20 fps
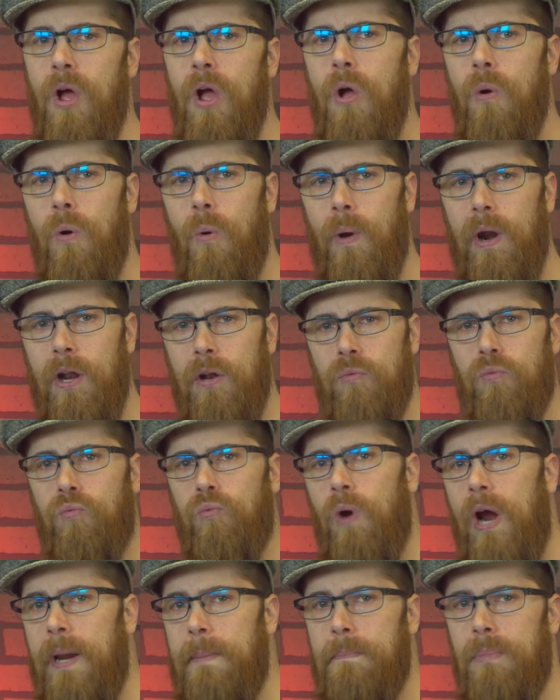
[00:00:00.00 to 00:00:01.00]
Well, why don't
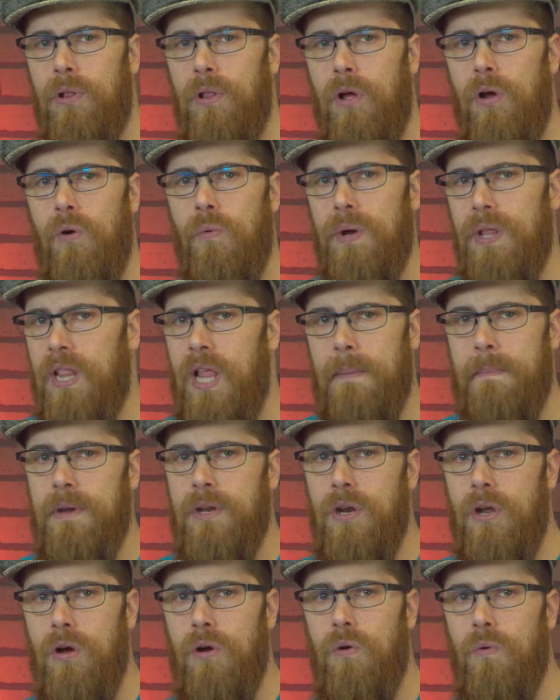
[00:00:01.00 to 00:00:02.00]
write below and let me
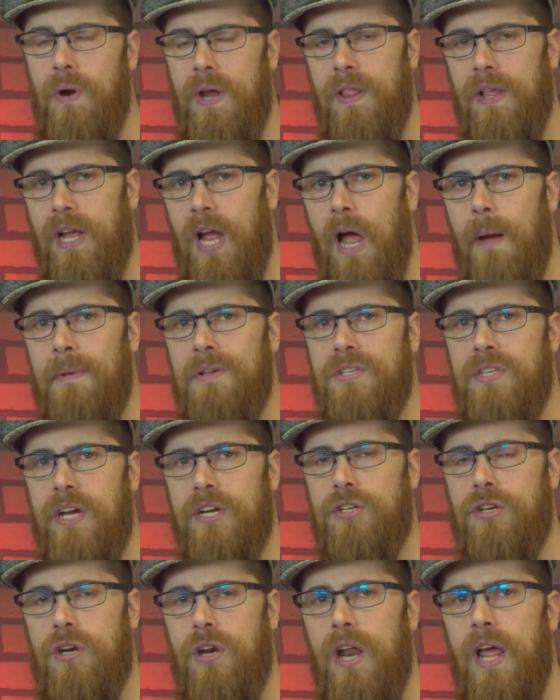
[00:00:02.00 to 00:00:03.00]
know in the comment
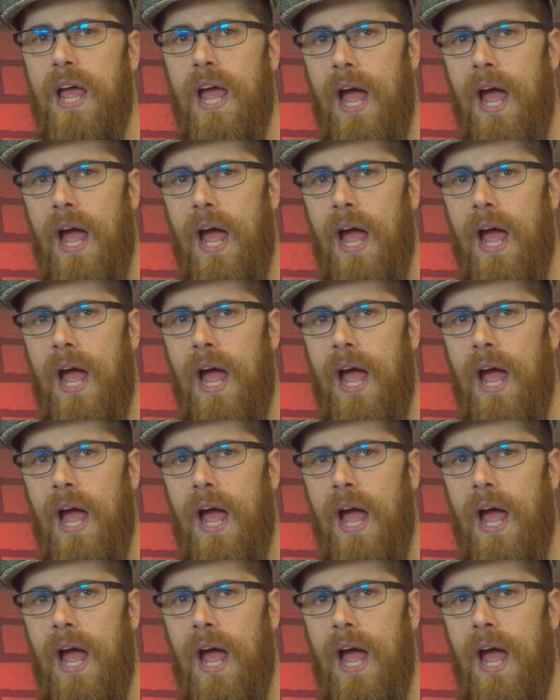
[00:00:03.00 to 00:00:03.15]
section